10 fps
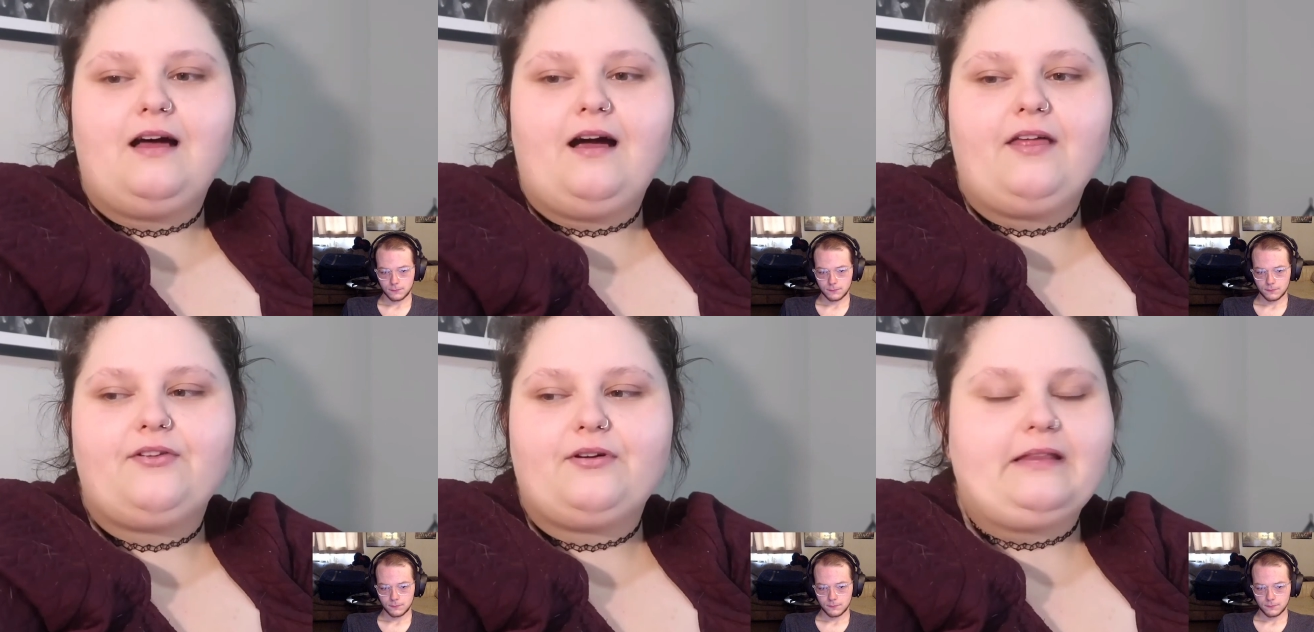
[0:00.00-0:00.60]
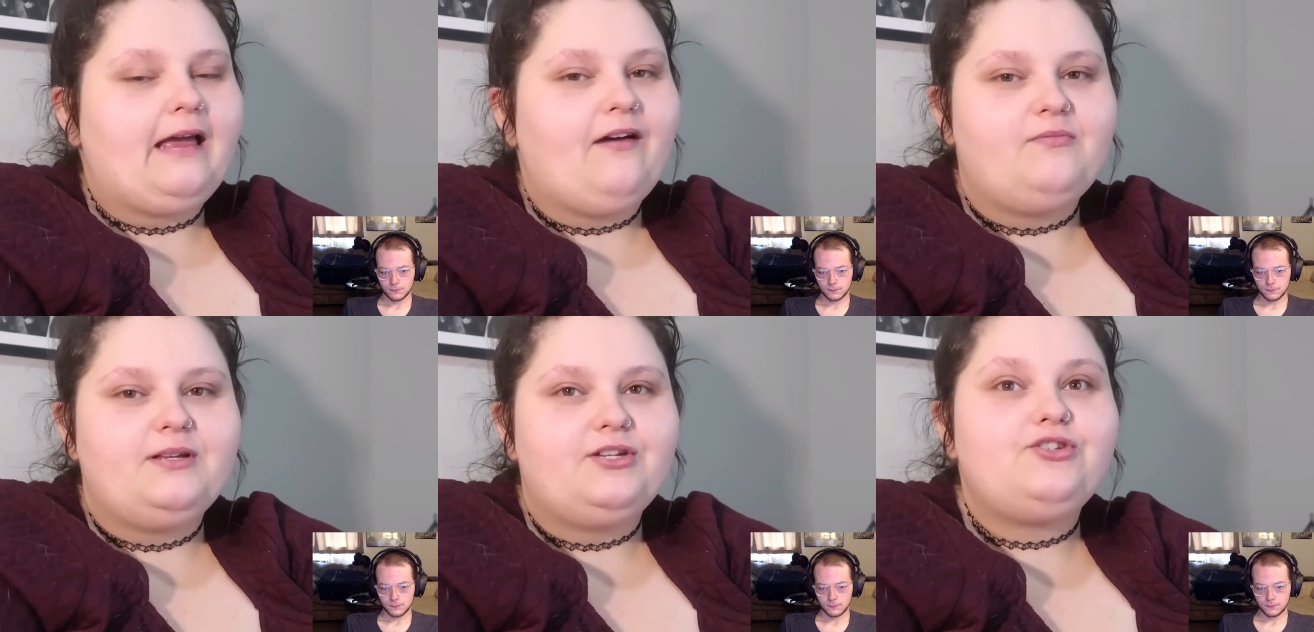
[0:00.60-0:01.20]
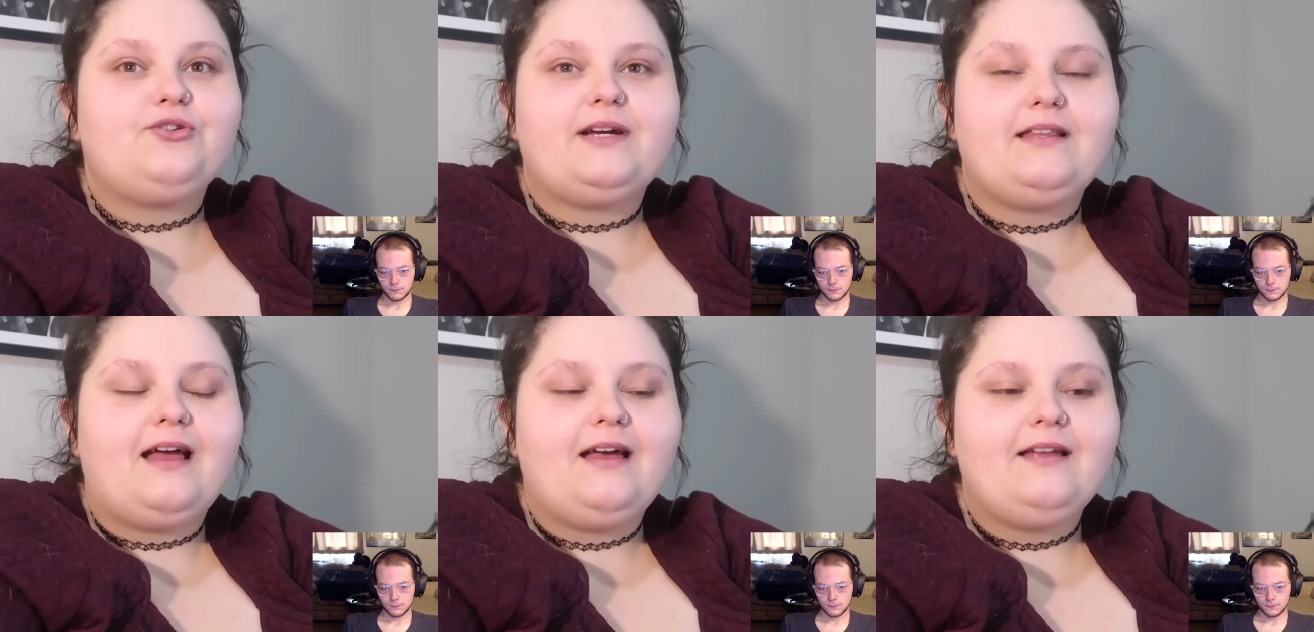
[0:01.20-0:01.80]
Speaker 1: I thoroughly have been enjoying
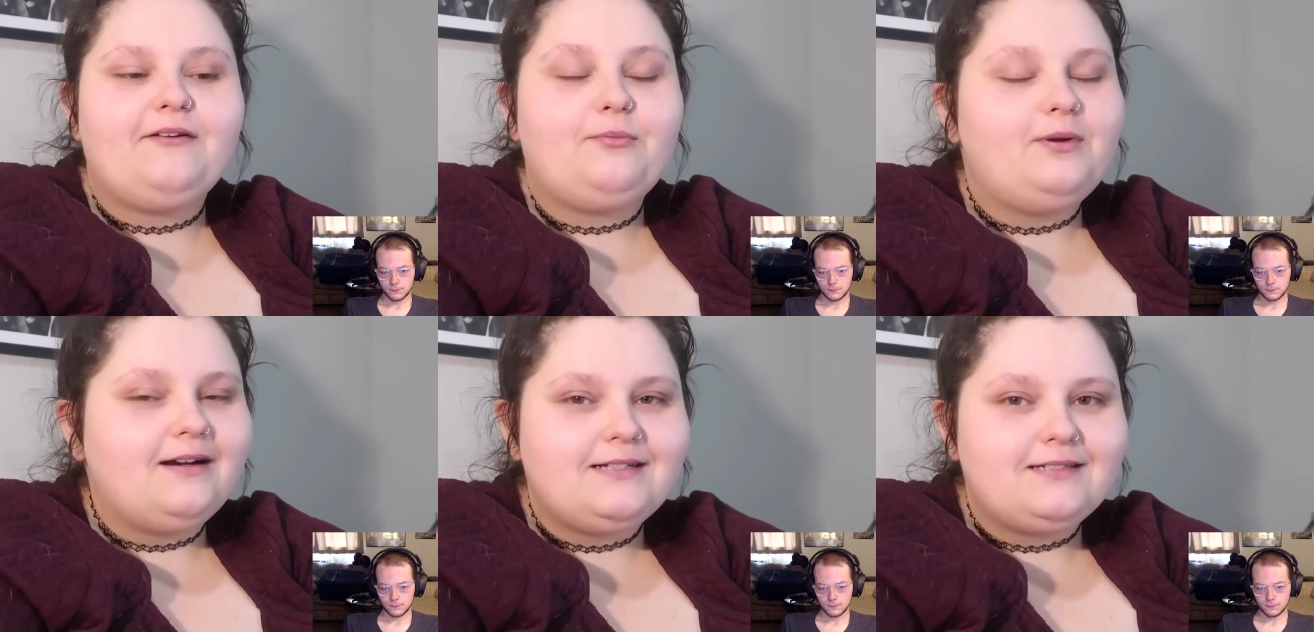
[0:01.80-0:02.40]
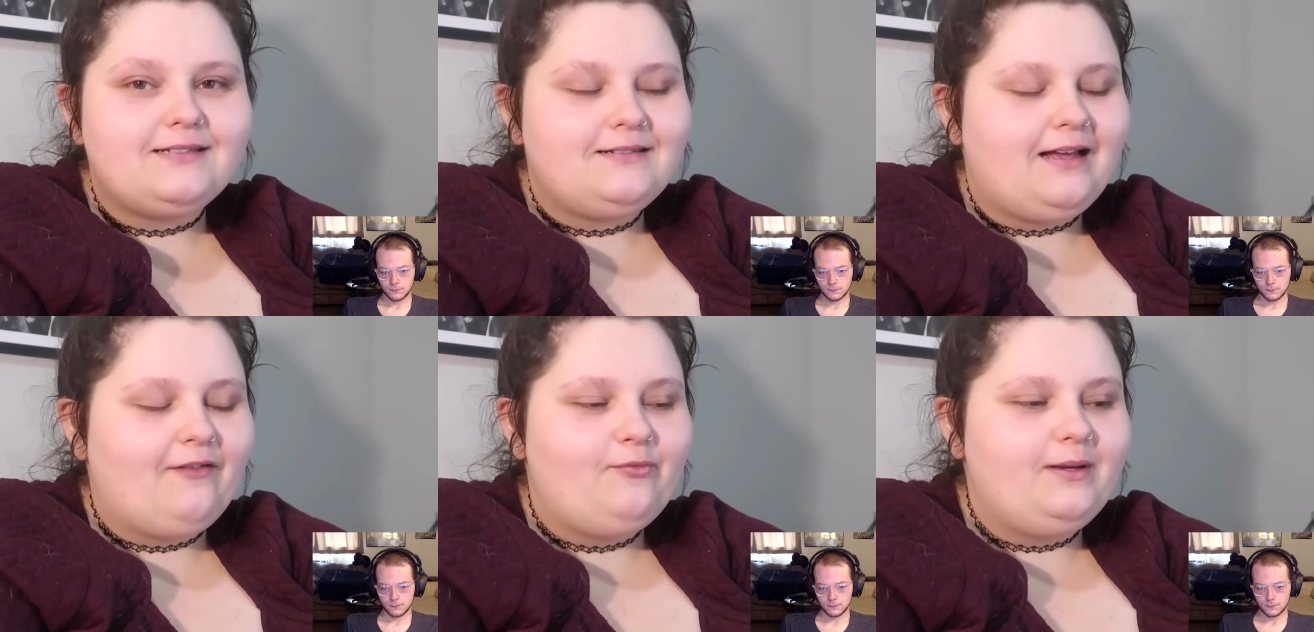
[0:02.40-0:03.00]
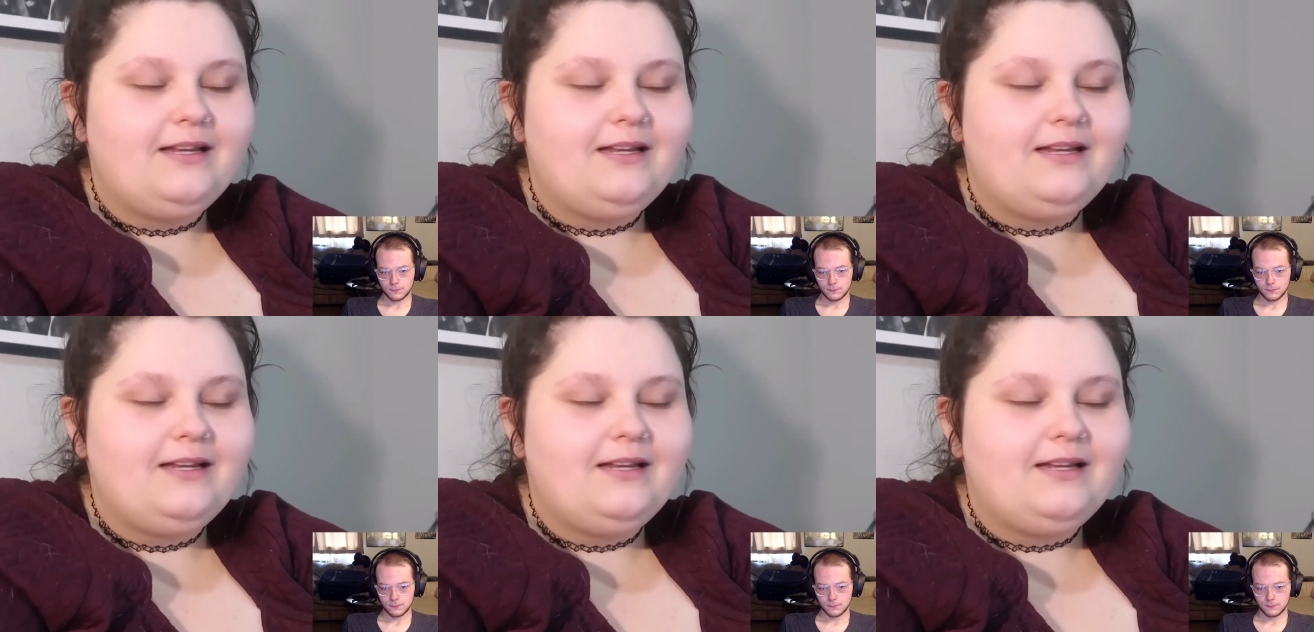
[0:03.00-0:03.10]
that and hope you guys have been